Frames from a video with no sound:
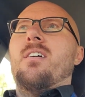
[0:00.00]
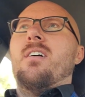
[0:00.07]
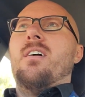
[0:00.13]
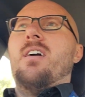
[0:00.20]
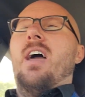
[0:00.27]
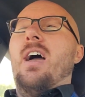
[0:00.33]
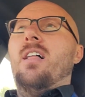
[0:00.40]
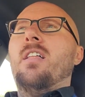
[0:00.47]

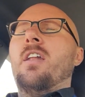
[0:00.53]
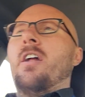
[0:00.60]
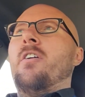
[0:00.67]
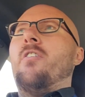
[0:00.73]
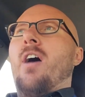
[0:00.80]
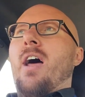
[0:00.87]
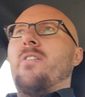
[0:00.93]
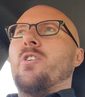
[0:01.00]
Helena
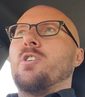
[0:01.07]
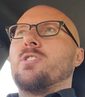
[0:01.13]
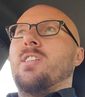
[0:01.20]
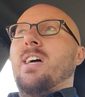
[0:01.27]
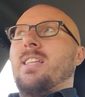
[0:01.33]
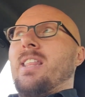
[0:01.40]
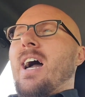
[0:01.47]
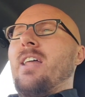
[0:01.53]
drivers,
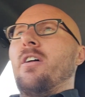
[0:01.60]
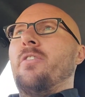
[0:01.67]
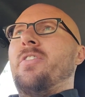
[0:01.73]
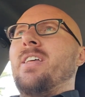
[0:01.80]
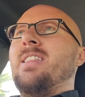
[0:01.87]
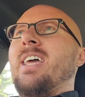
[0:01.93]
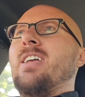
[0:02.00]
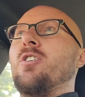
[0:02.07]
like, I don't
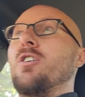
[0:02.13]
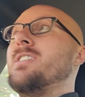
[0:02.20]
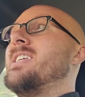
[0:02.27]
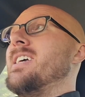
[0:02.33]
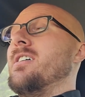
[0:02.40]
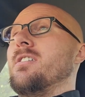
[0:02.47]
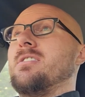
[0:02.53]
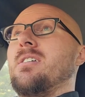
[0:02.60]
think they could
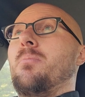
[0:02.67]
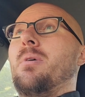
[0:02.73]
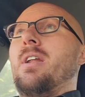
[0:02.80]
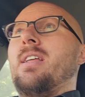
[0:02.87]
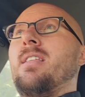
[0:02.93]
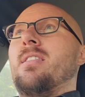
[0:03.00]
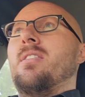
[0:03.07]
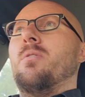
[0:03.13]
kill
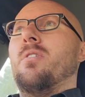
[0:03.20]
somebody,